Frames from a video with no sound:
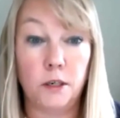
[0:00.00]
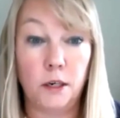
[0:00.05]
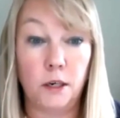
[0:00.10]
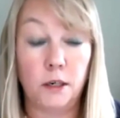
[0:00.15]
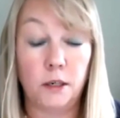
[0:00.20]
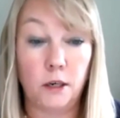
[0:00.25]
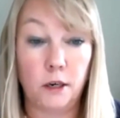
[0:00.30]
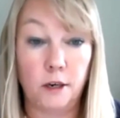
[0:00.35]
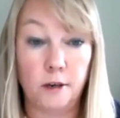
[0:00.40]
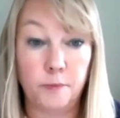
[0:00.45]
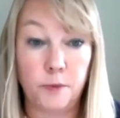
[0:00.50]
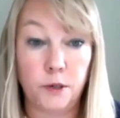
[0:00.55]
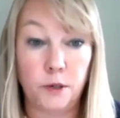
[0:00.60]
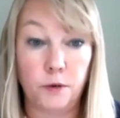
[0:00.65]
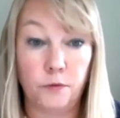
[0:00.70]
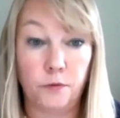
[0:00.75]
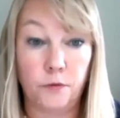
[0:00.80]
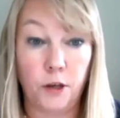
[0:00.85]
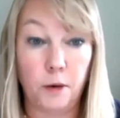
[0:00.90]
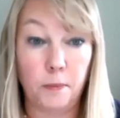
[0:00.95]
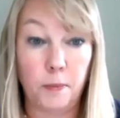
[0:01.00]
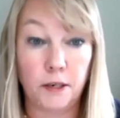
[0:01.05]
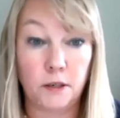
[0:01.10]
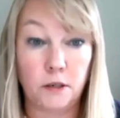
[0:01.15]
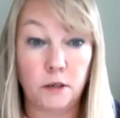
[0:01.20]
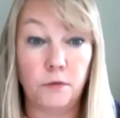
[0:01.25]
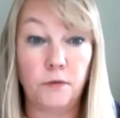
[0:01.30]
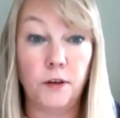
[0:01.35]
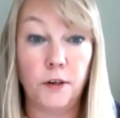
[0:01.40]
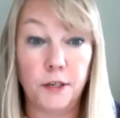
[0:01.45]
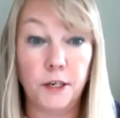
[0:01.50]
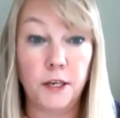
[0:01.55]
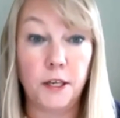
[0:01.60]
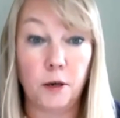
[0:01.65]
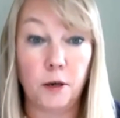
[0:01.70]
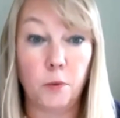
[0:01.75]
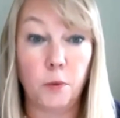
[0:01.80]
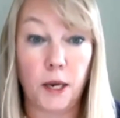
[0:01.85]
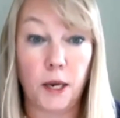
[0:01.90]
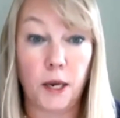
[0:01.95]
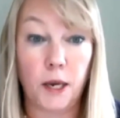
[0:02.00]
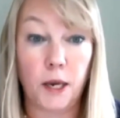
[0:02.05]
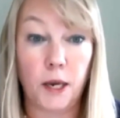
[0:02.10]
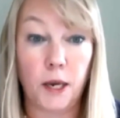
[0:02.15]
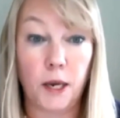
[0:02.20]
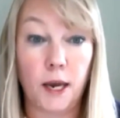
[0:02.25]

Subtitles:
in terms of the amount of funding that we get.